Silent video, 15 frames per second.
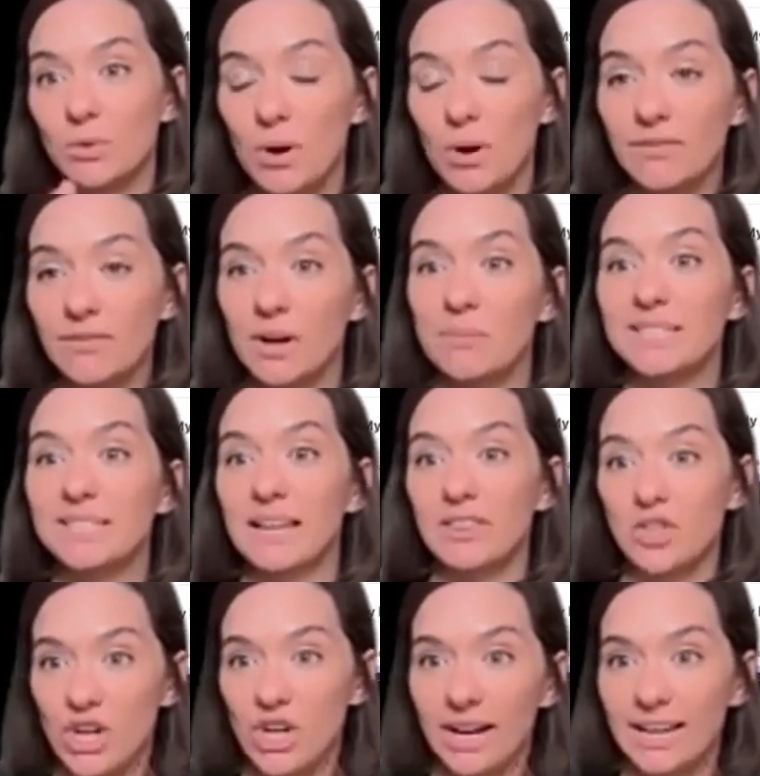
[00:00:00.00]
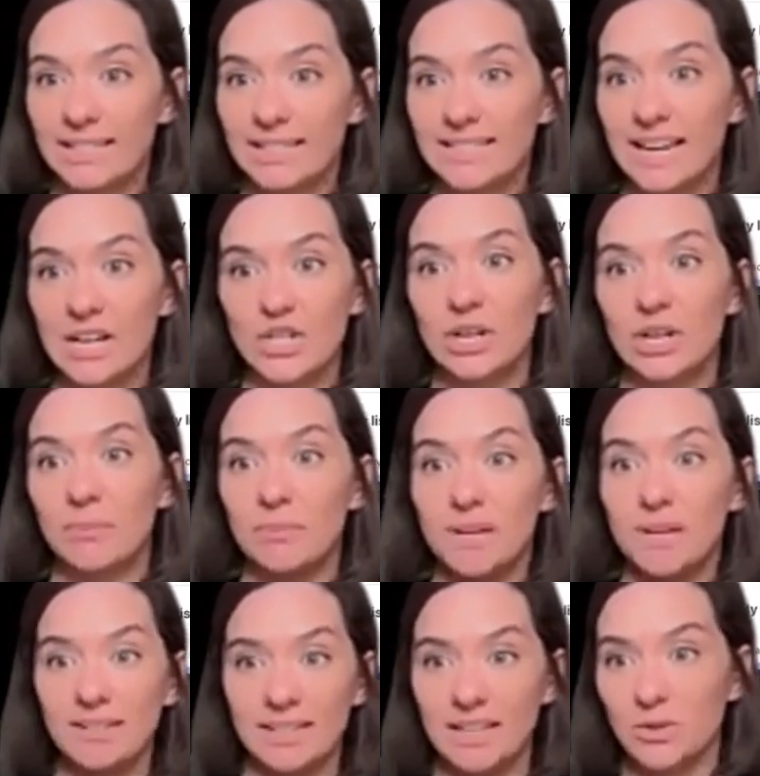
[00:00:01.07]
One of them is at the check in station,
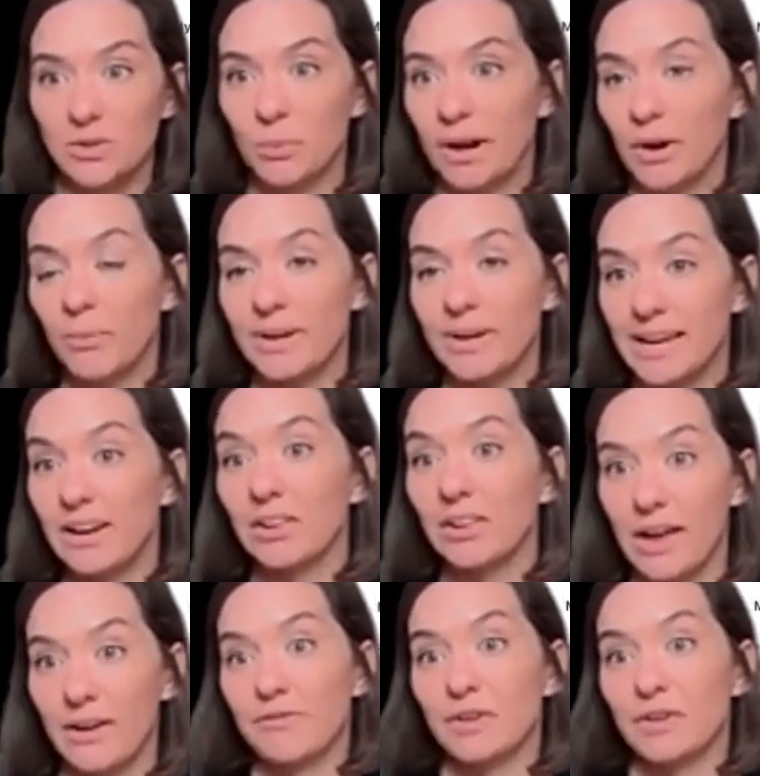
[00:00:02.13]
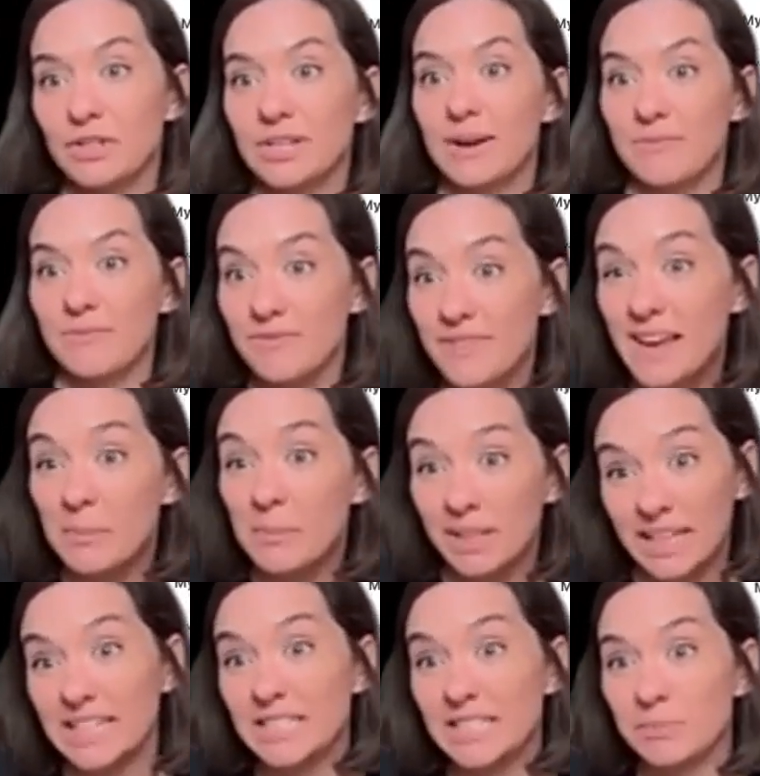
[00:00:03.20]
because that's where we get a lot of first time
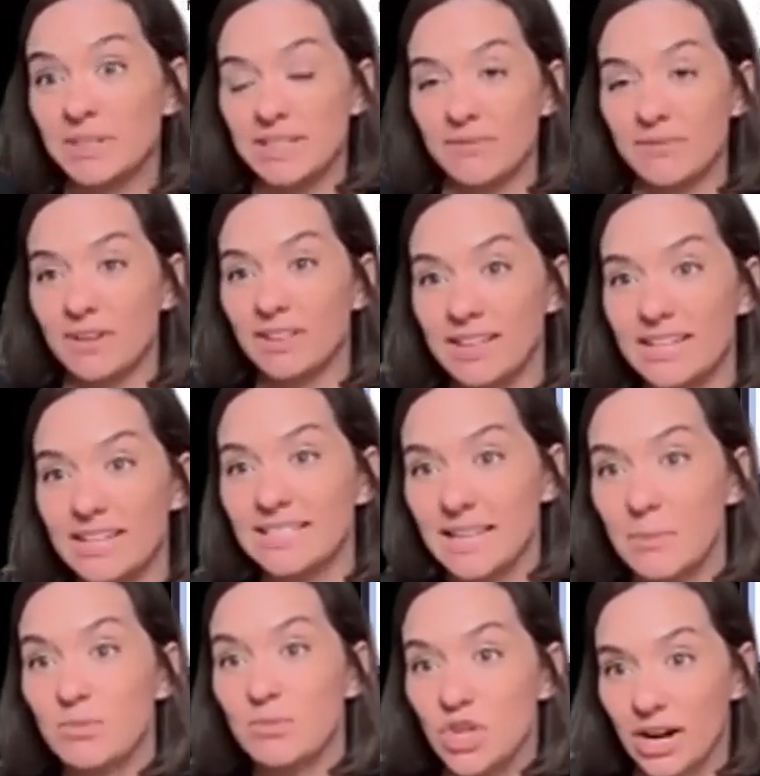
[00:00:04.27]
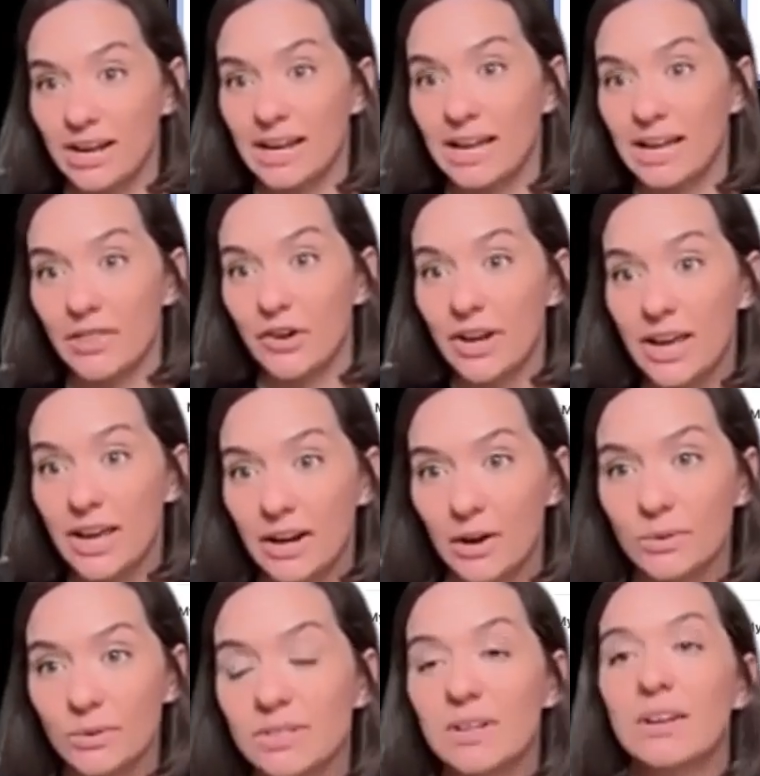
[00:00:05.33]
families, specifically, is them checking in their
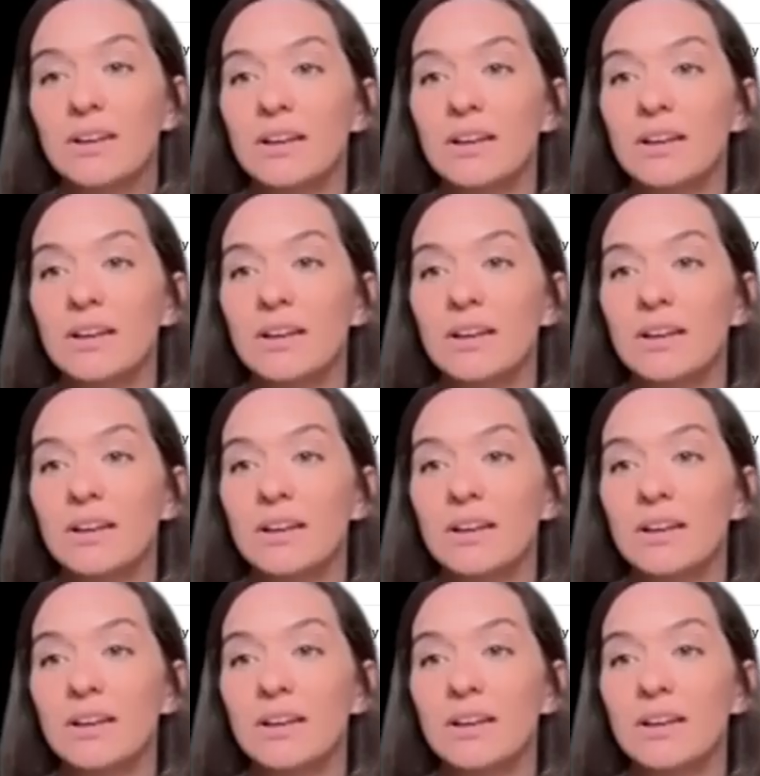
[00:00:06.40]
kiddos.